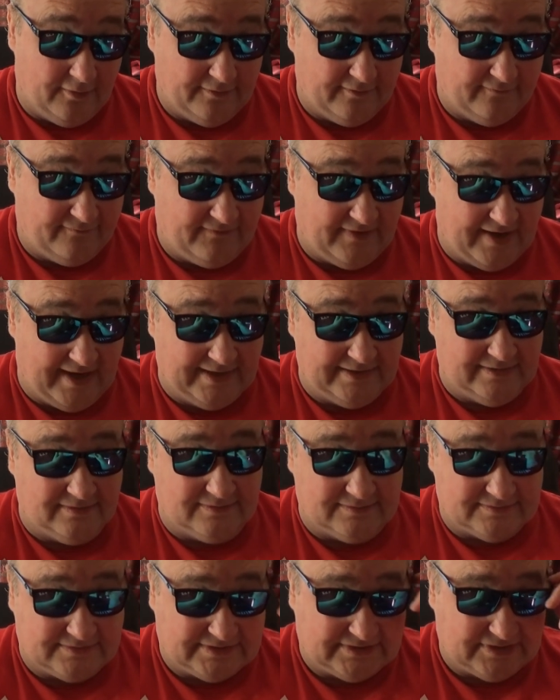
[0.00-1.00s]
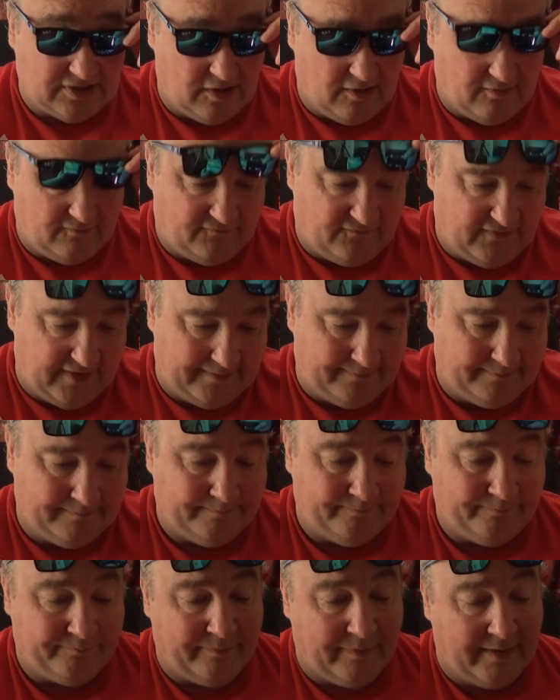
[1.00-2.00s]
on the final sort of thing.
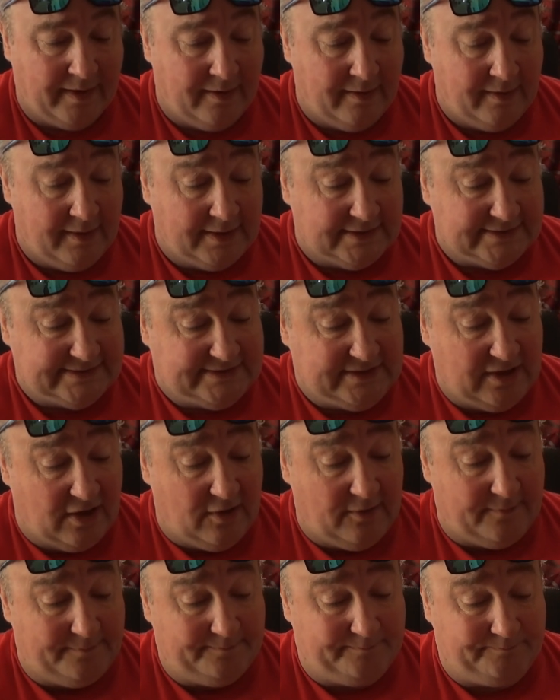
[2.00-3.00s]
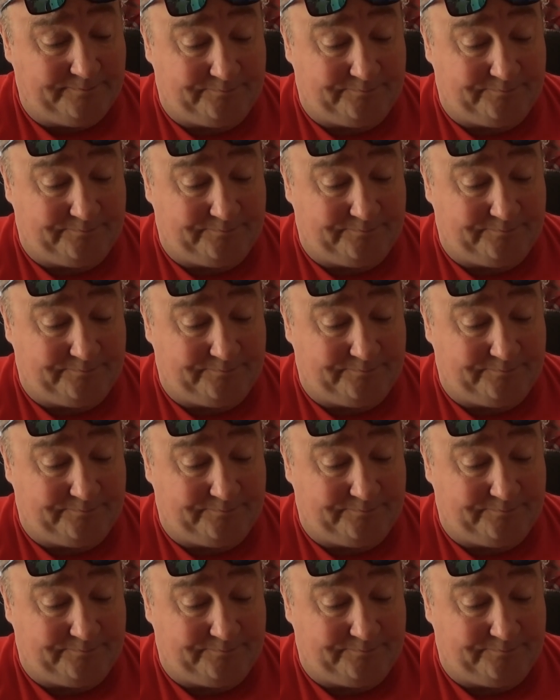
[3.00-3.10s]
So